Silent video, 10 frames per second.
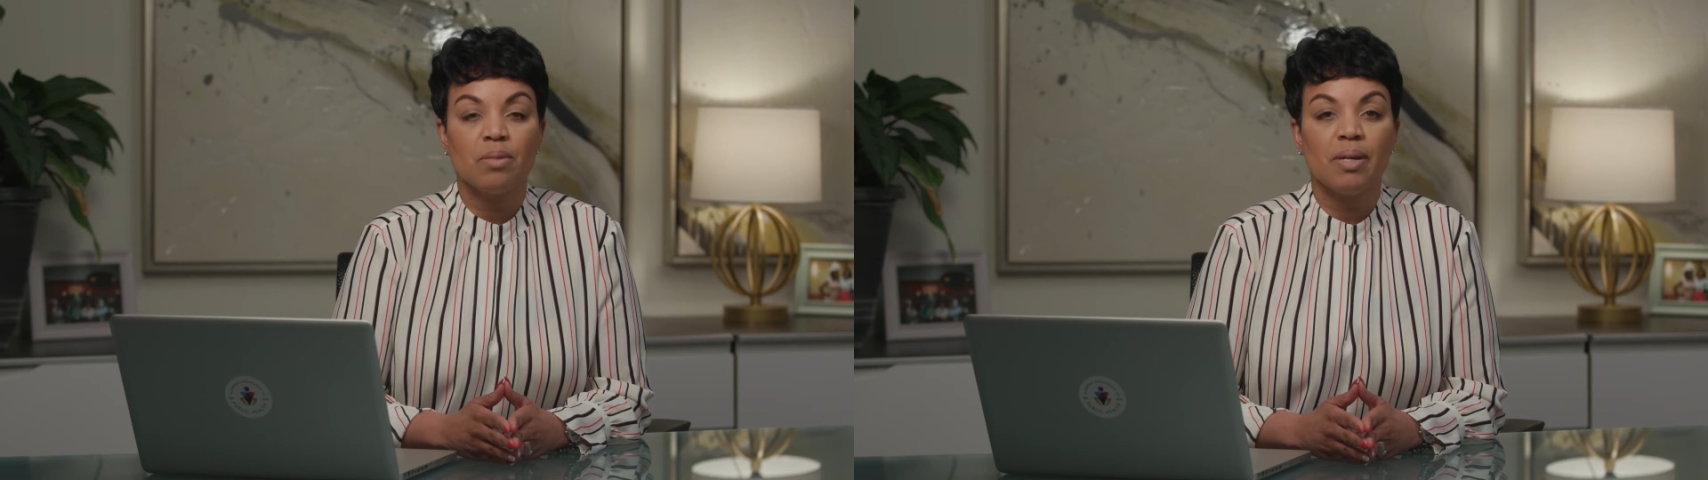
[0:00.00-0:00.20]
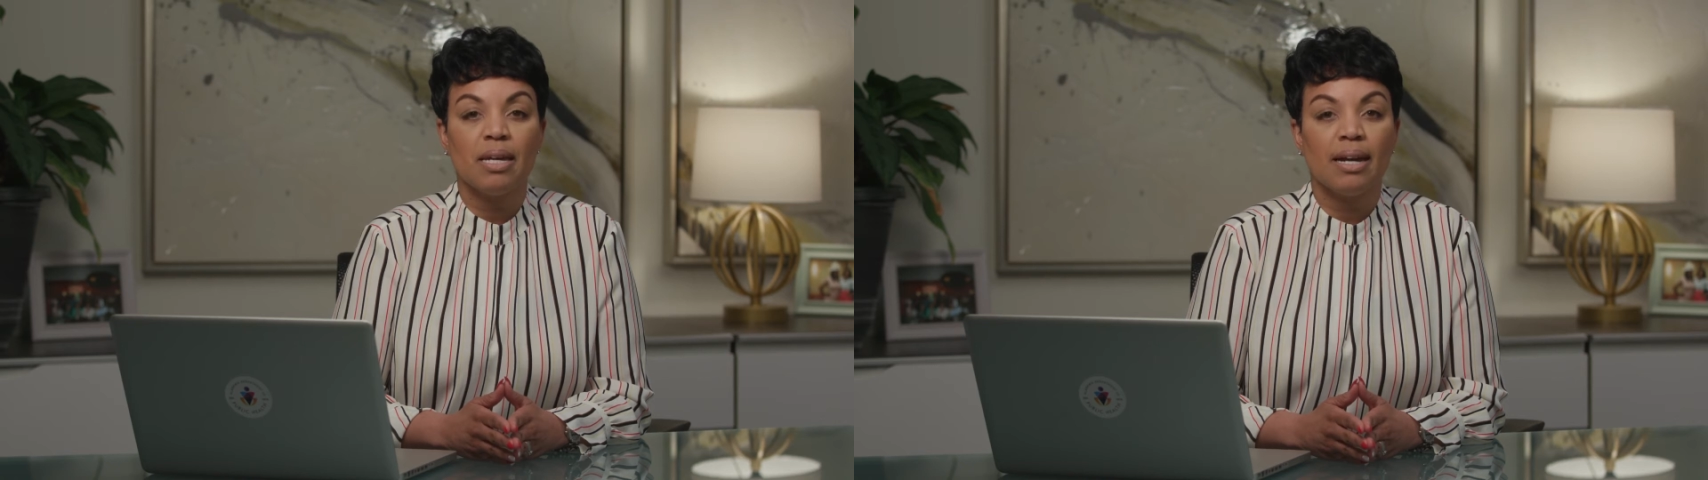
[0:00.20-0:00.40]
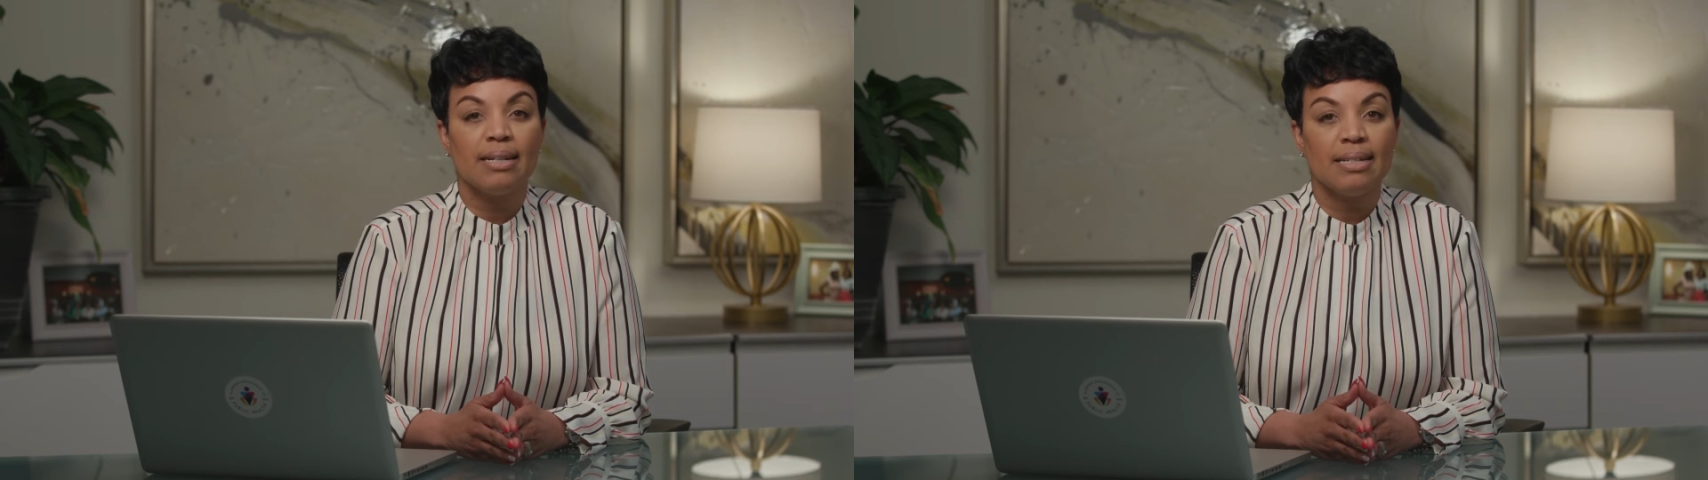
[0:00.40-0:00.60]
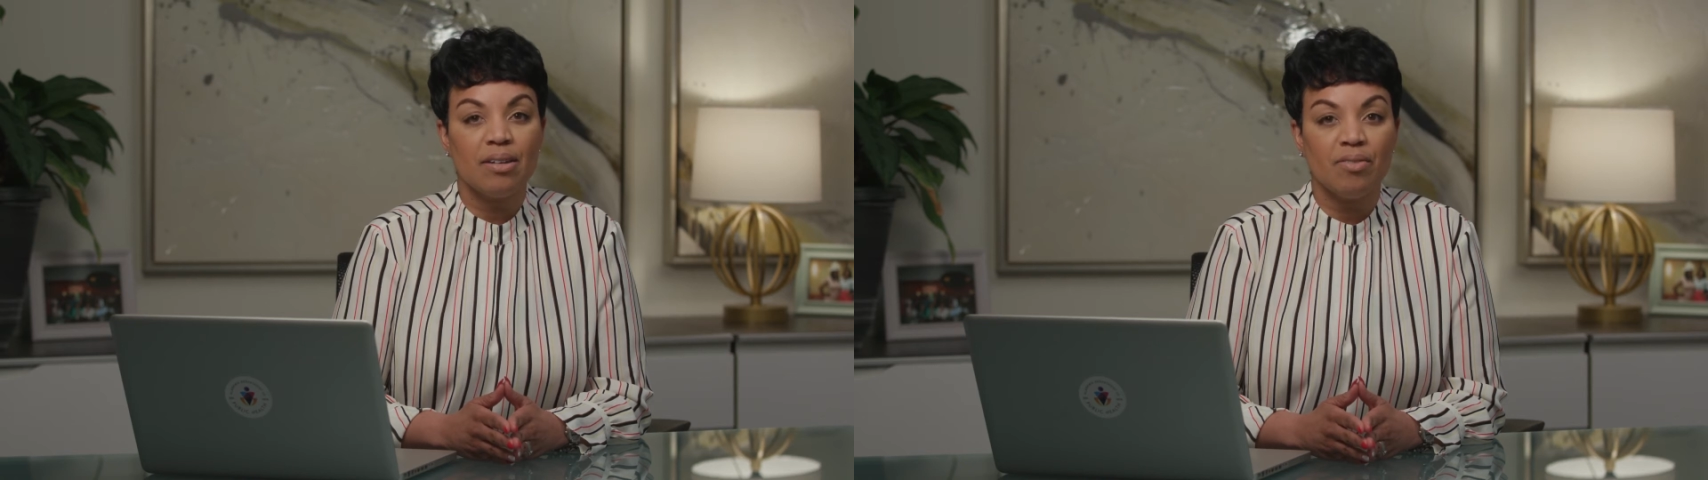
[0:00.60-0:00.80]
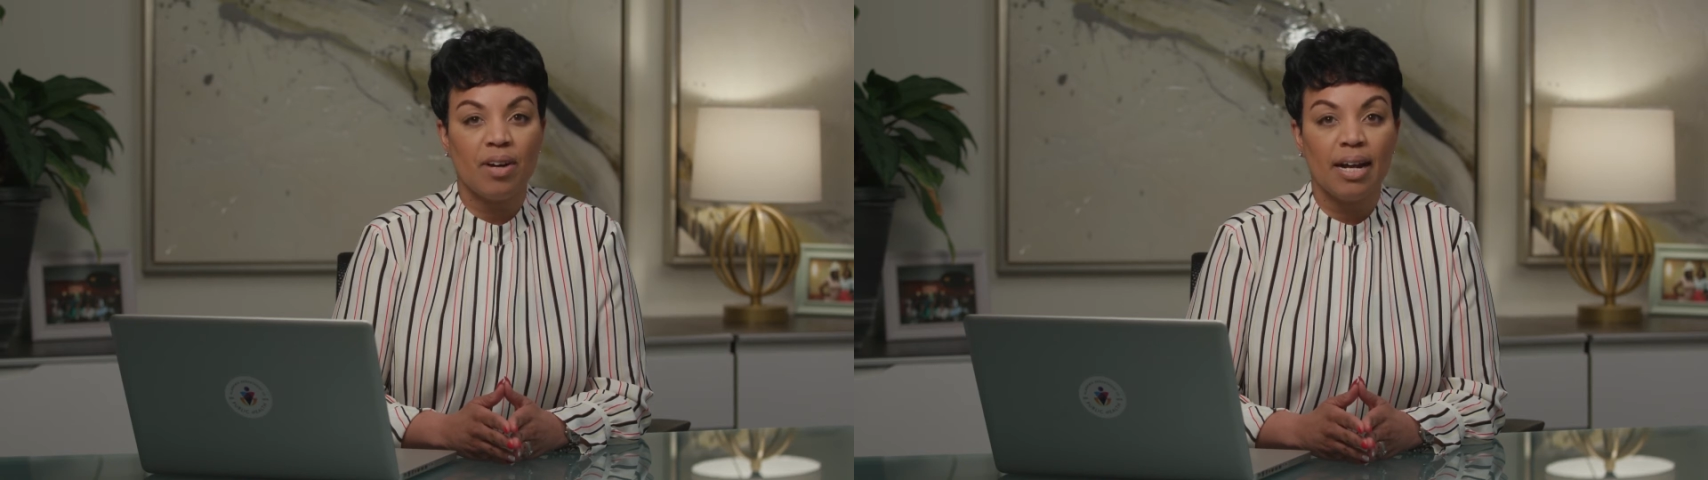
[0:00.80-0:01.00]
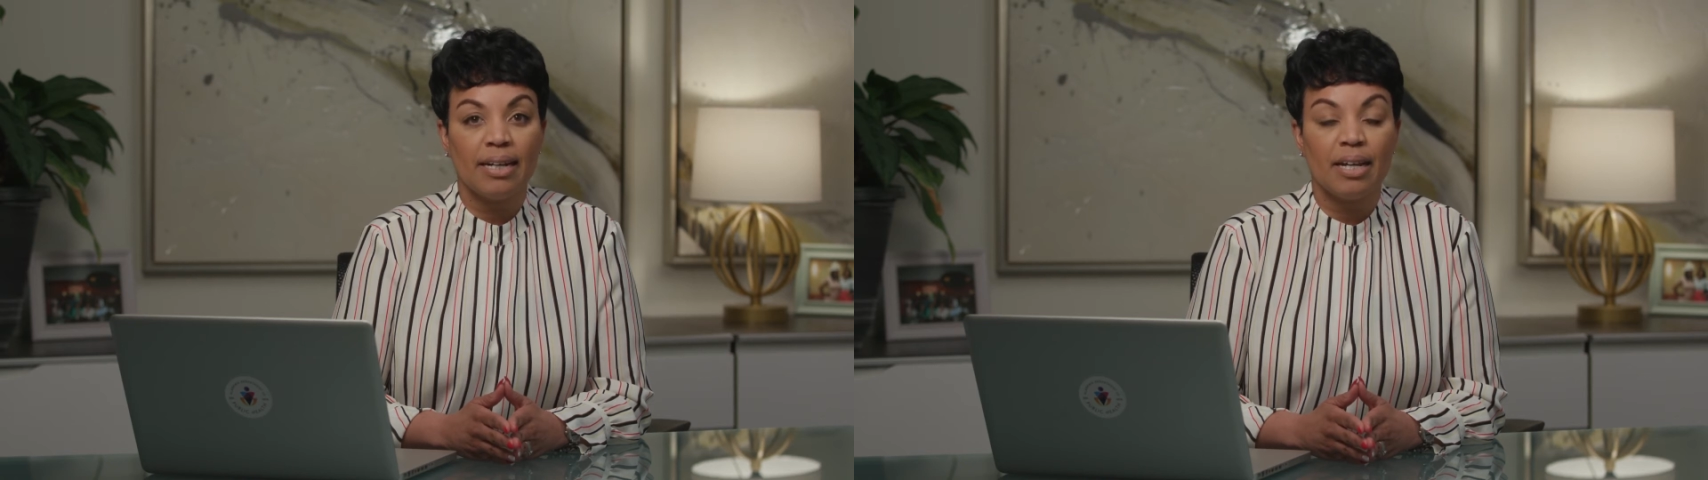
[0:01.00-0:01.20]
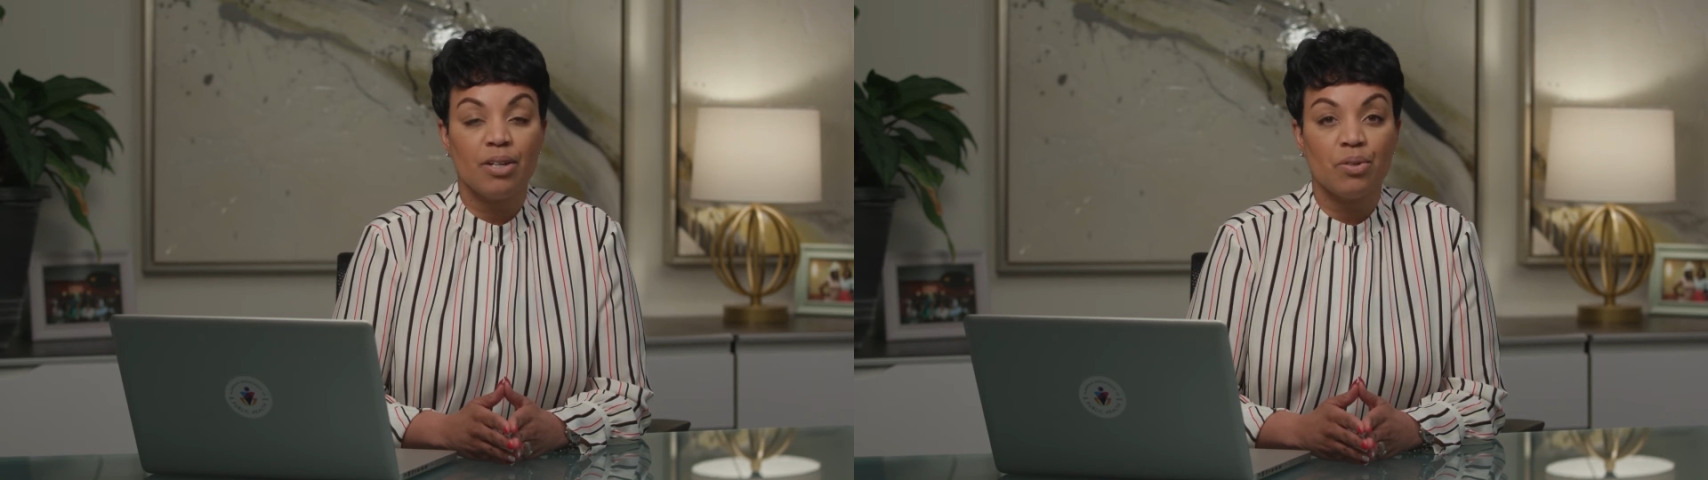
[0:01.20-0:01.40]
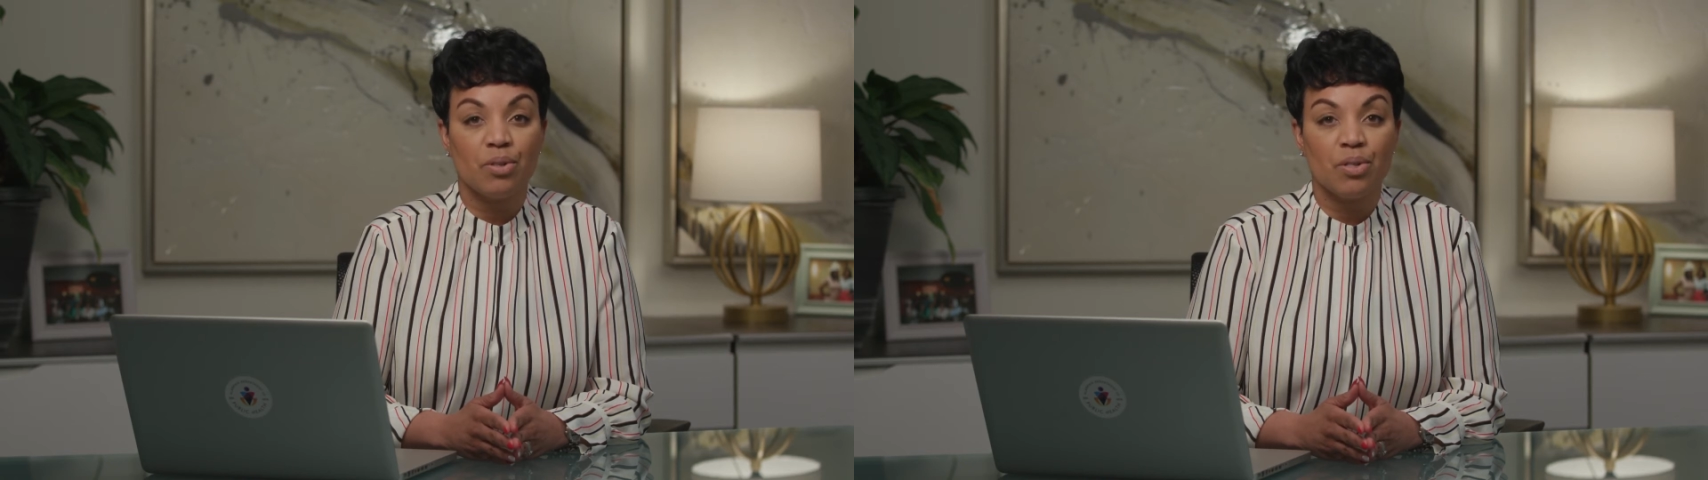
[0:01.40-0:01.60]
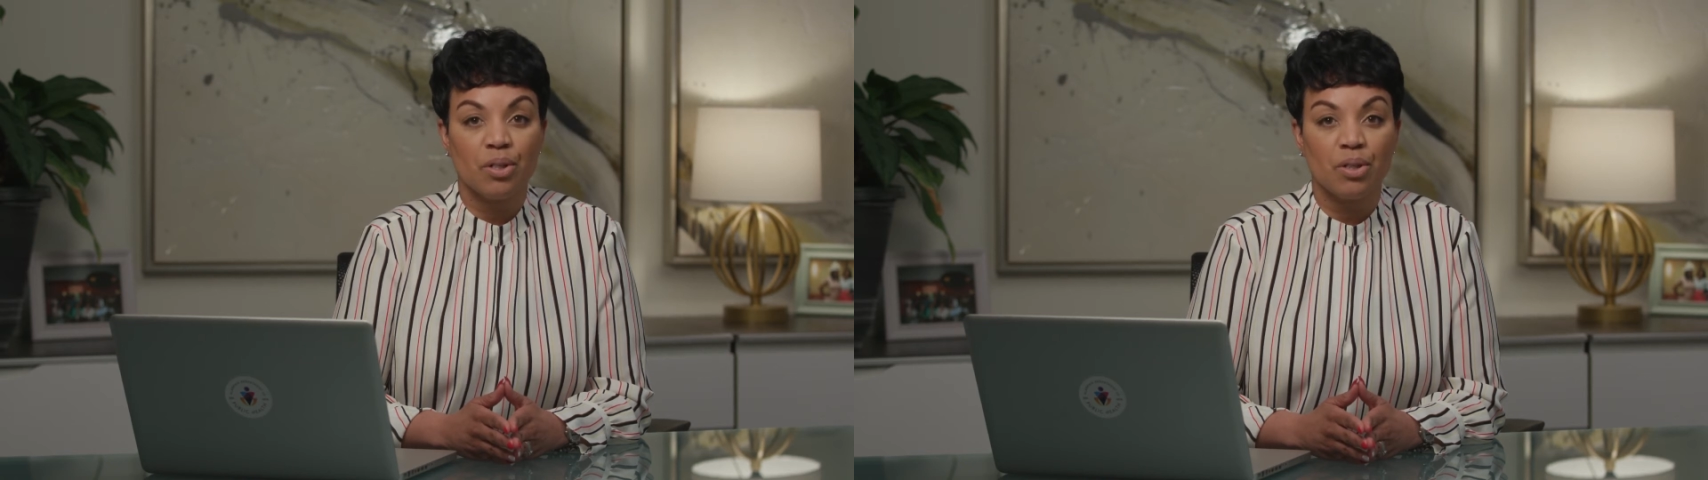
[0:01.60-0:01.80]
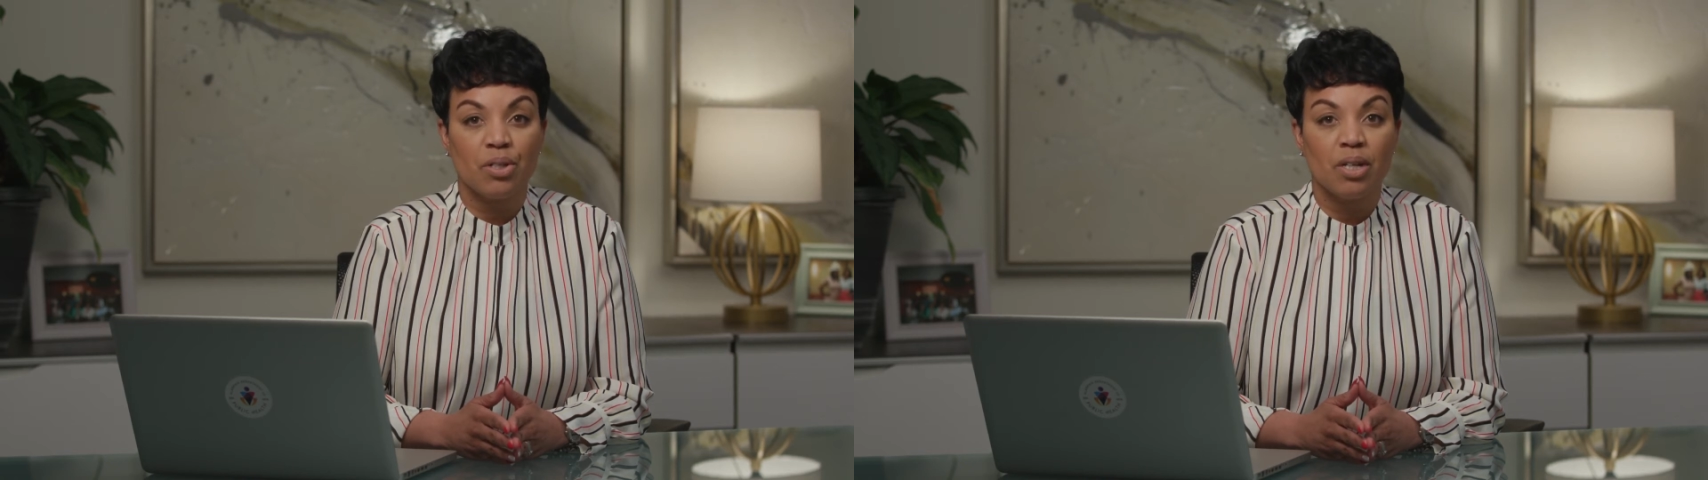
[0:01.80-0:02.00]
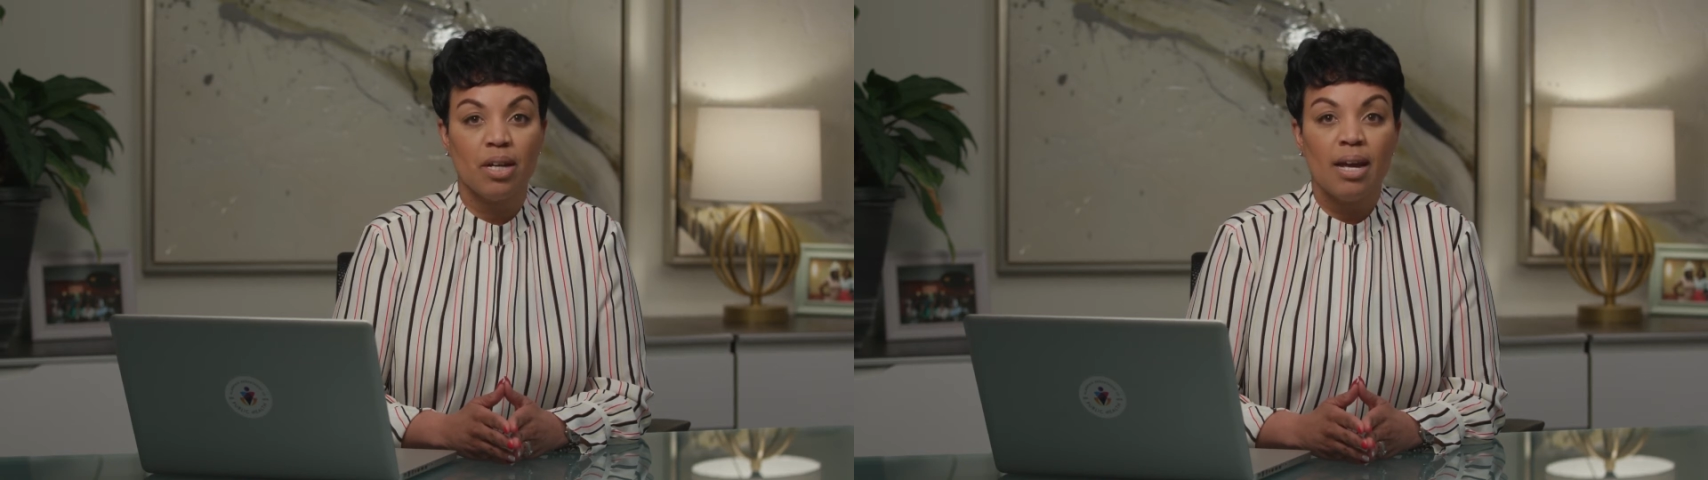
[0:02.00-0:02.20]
being identified in your search,